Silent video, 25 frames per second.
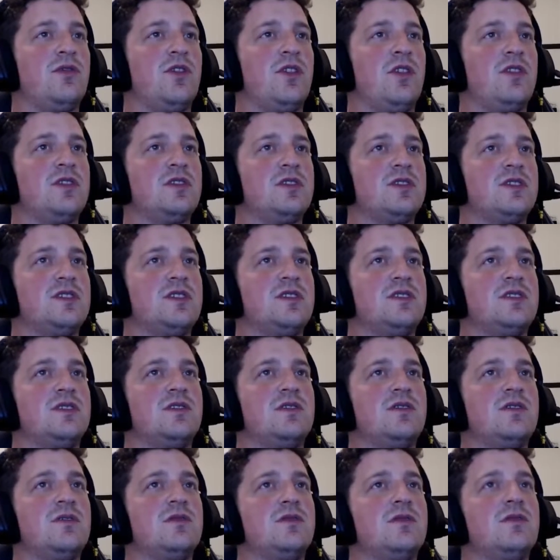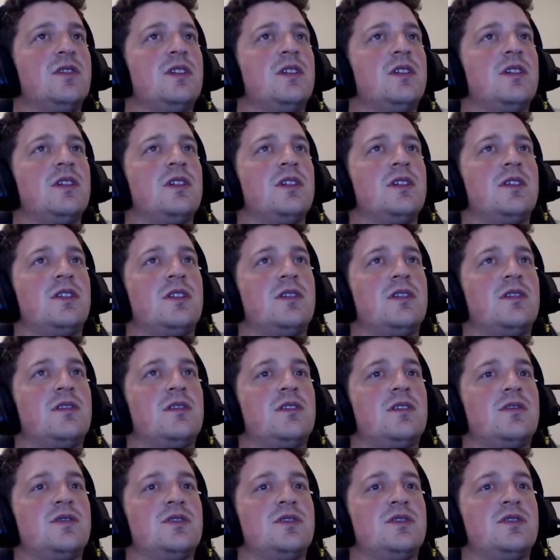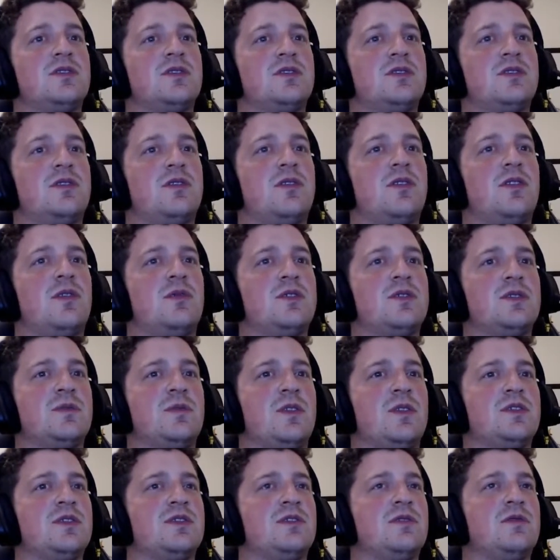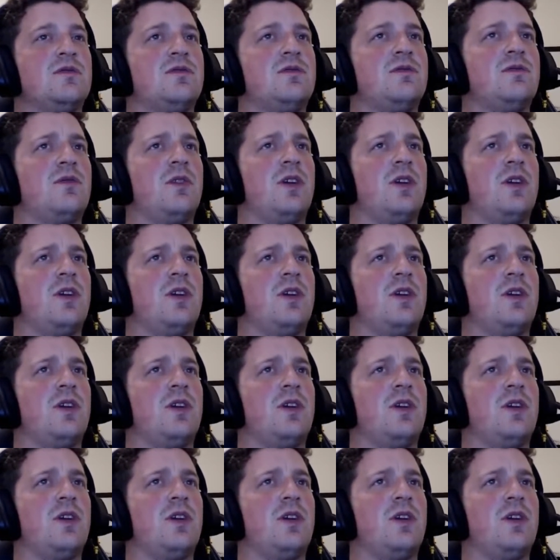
Focuses too. That were supposed to.